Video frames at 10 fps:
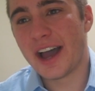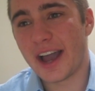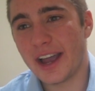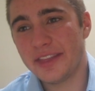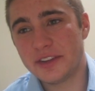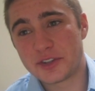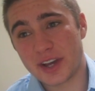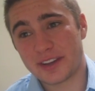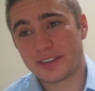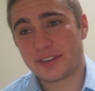I had the
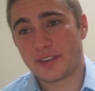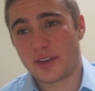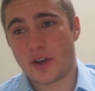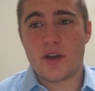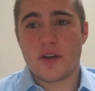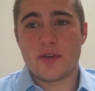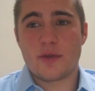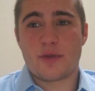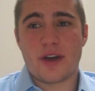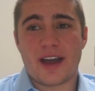chest
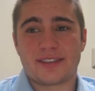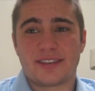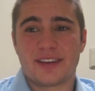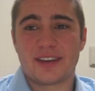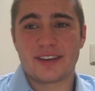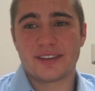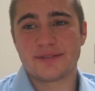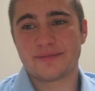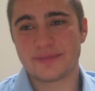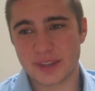that
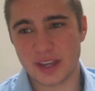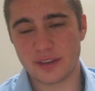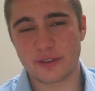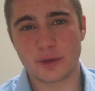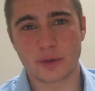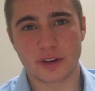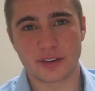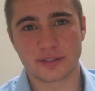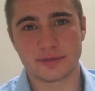if you were